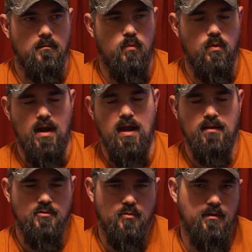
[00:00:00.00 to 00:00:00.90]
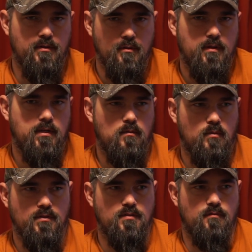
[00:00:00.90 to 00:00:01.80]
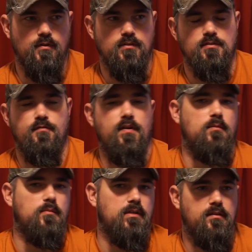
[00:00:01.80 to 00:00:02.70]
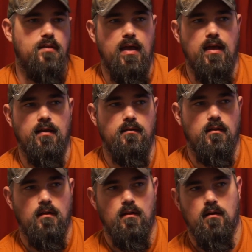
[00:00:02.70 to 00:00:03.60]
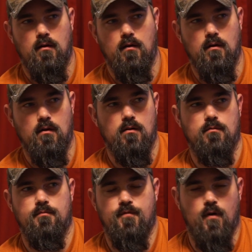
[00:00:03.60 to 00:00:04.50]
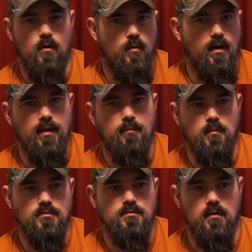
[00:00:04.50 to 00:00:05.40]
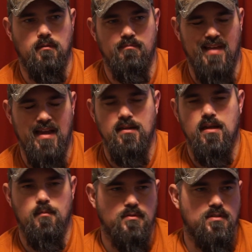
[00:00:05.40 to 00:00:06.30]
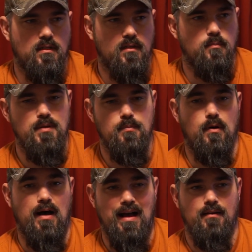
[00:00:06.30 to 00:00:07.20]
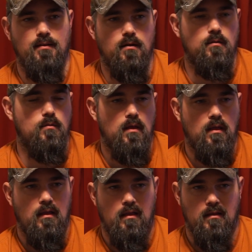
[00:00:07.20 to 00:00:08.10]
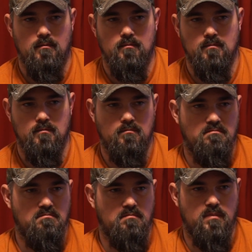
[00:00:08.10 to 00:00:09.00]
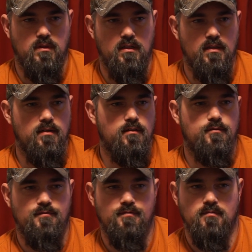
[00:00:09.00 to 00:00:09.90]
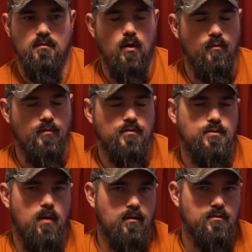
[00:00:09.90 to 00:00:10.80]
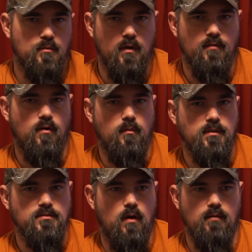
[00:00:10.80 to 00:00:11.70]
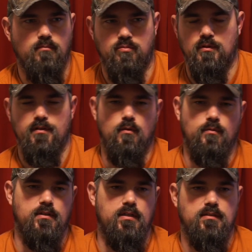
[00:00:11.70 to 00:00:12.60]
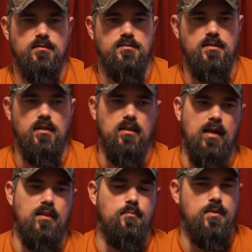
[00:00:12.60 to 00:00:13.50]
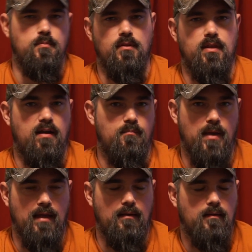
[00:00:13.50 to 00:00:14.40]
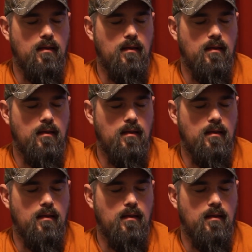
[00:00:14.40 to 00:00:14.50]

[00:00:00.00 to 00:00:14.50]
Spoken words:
what I enjoy doing with some friends and family that are far away. 98% of the people I know live over 2 hours away from me, so I really don't get to see a lot of the people that I've met.